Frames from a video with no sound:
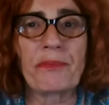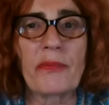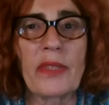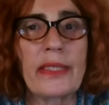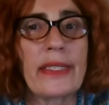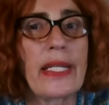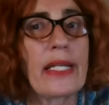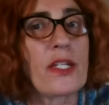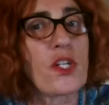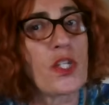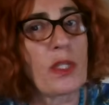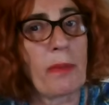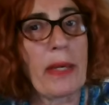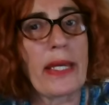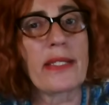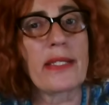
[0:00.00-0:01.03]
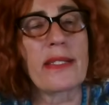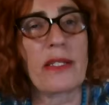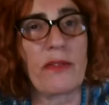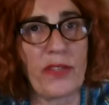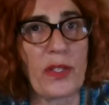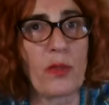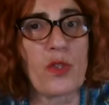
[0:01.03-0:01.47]

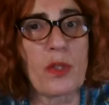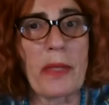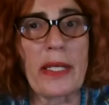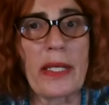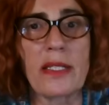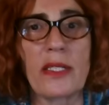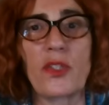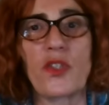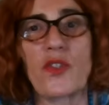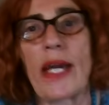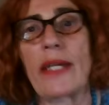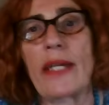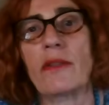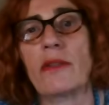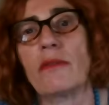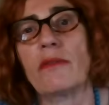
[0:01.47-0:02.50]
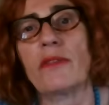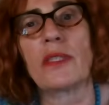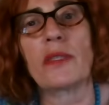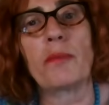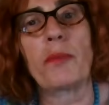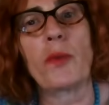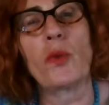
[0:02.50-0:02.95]
Venus makes a trine
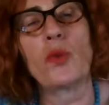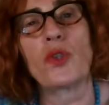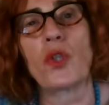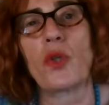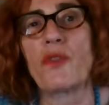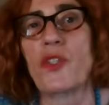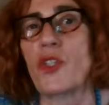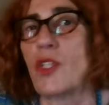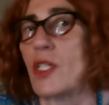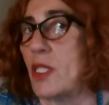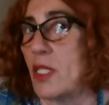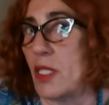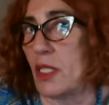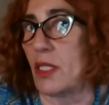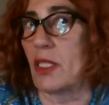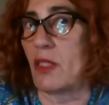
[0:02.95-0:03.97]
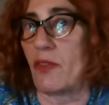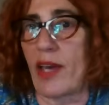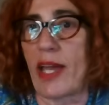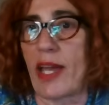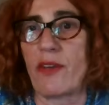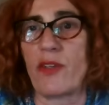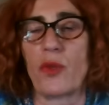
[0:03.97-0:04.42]
with Pluto that is in
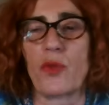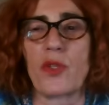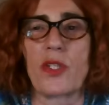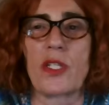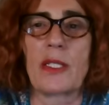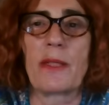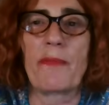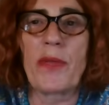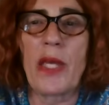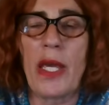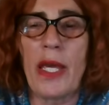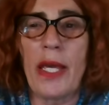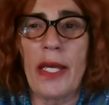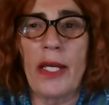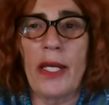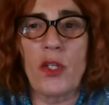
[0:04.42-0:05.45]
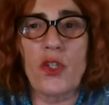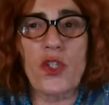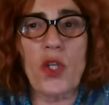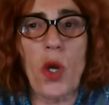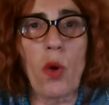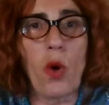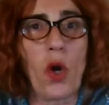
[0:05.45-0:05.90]
Aquarius.
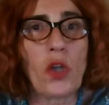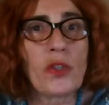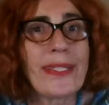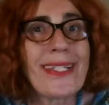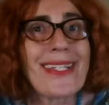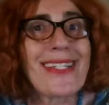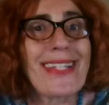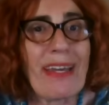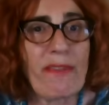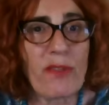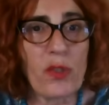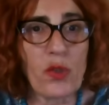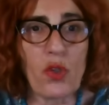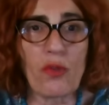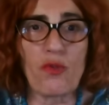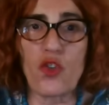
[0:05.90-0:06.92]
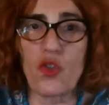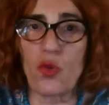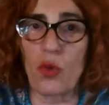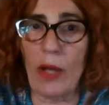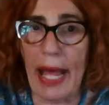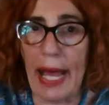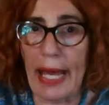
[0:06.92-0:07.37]
So on the 7th of
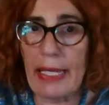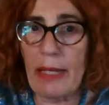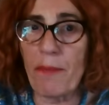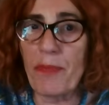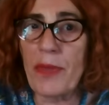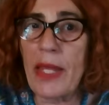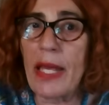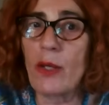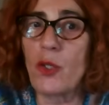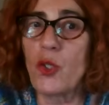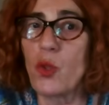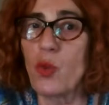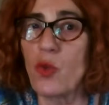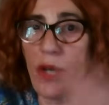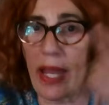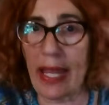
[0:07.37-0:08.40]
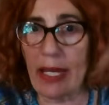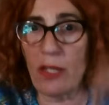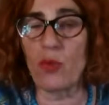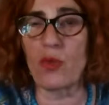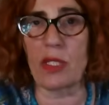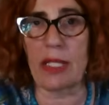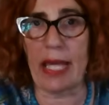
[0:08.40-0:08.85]
July,
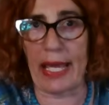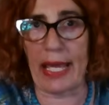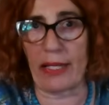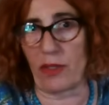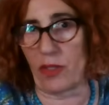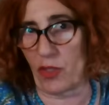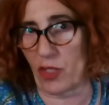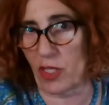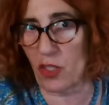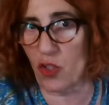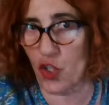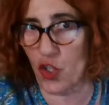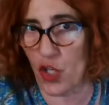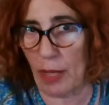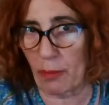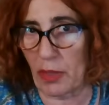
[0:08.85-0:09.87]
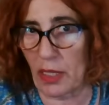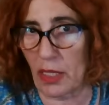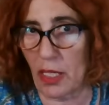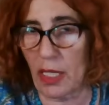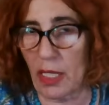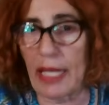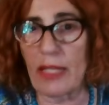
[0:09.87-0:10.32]
Uranus enters
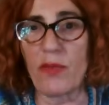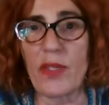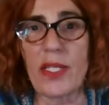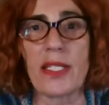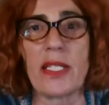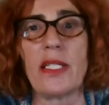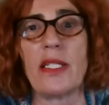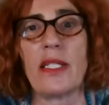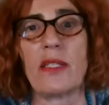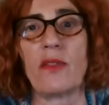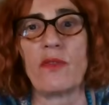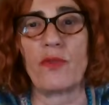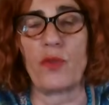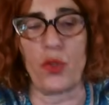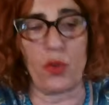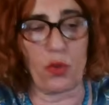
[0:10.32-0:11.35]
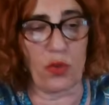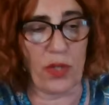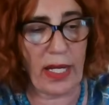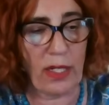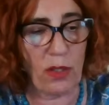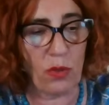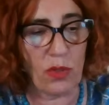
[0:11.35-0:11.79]
Gemini, and we see that
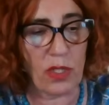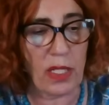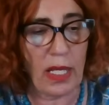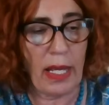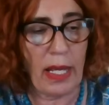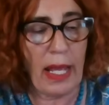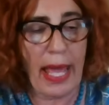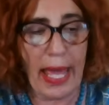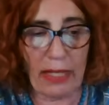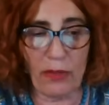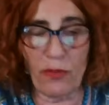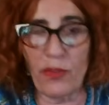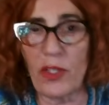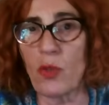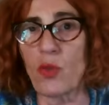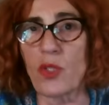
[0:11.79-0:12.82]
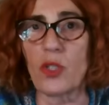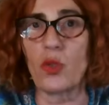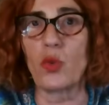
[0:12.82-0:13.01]
Uranus and Venus are